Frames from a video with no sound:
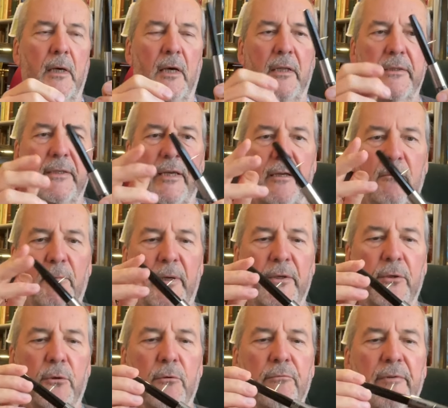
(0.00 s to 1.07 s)
And then when
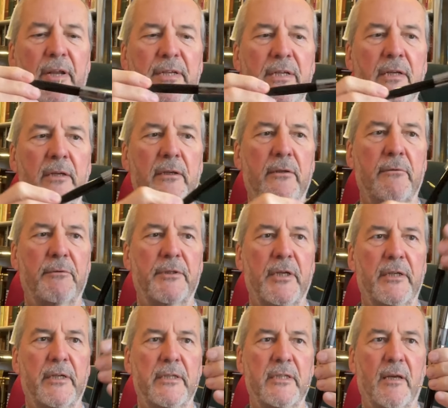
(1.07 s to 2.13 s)
you're ready, you
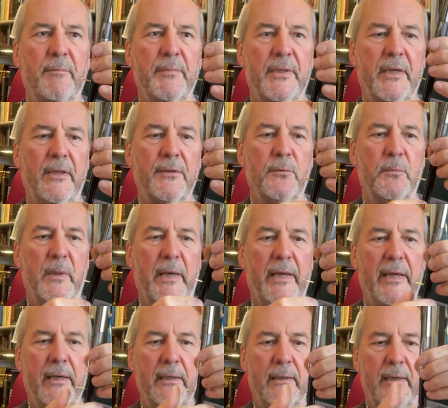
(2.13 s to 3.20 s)
turn it up the other
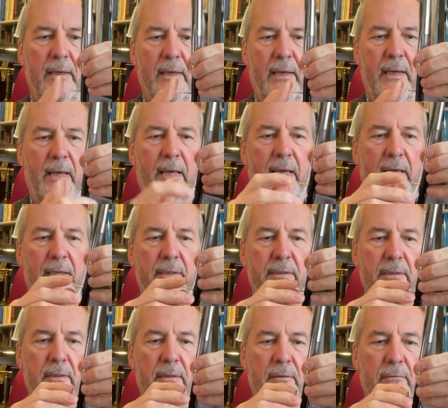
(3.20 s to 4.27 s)
way
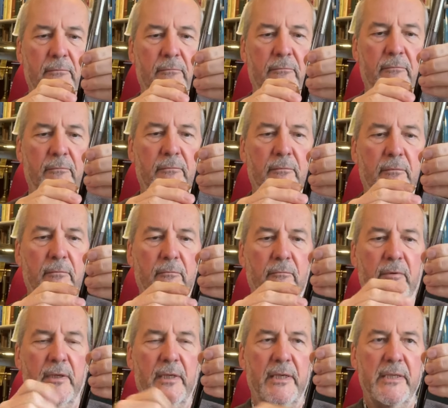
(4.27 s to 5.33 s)
and
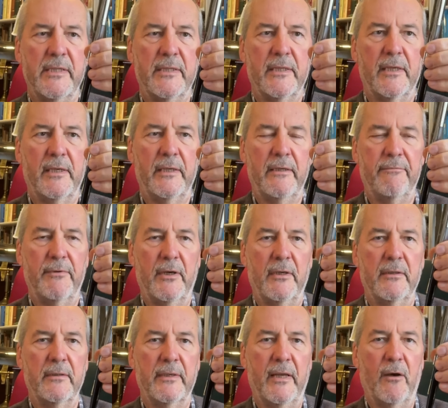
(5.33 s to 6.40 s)
release the
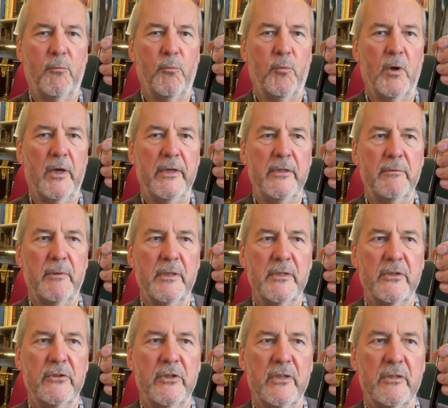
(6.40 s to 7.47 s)
lever. Now, why do I
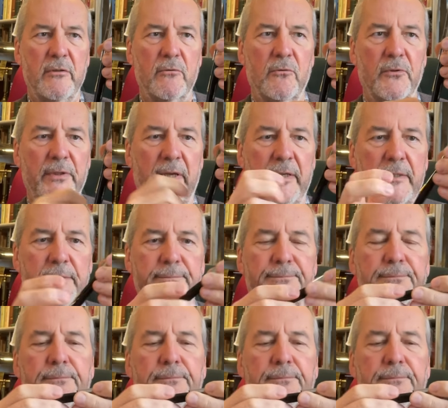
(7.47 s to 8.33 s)
suggest all that?